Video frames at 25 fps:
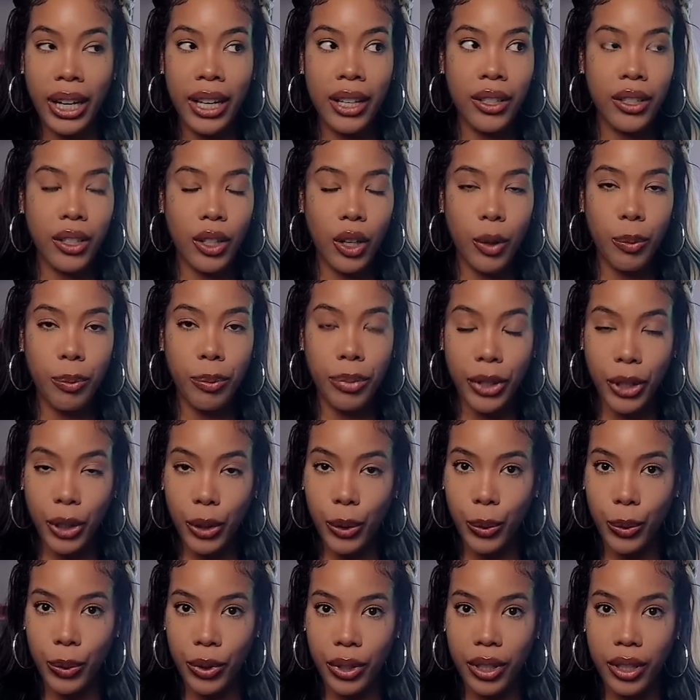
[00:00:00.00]
it's
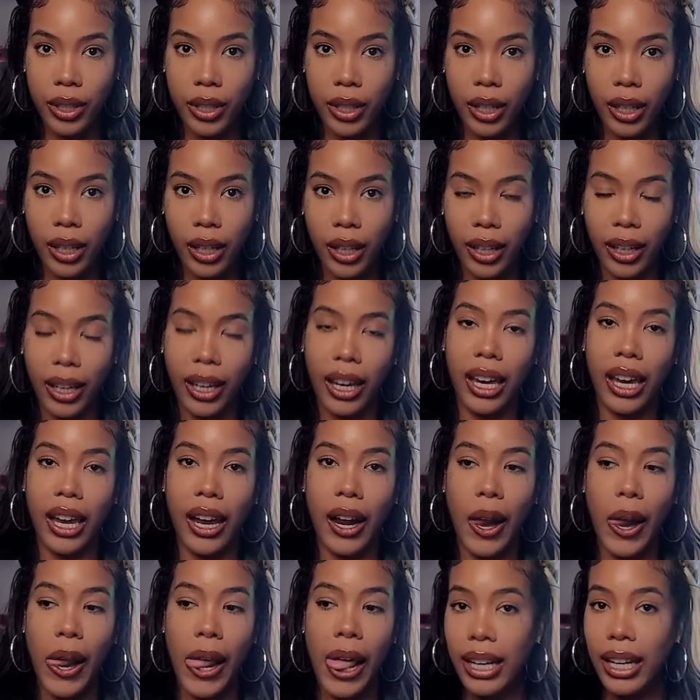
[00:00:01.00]
abuse,
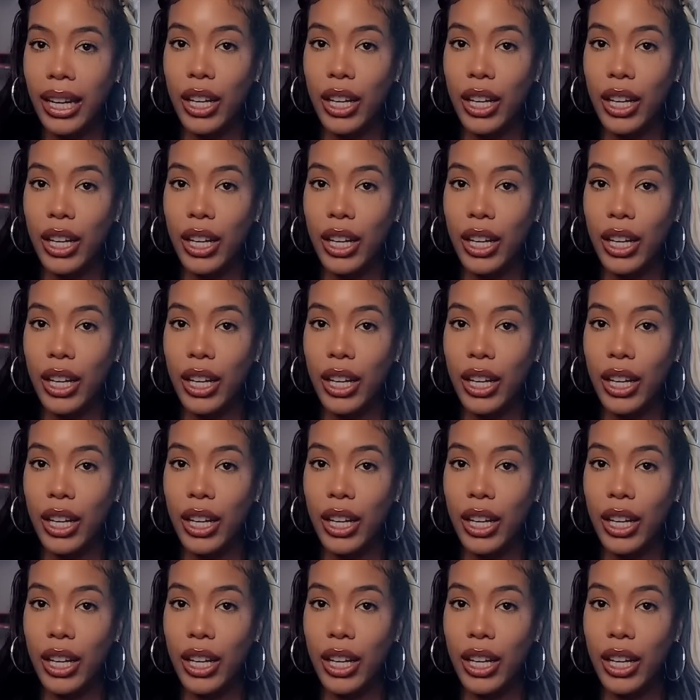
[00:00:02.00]
okay?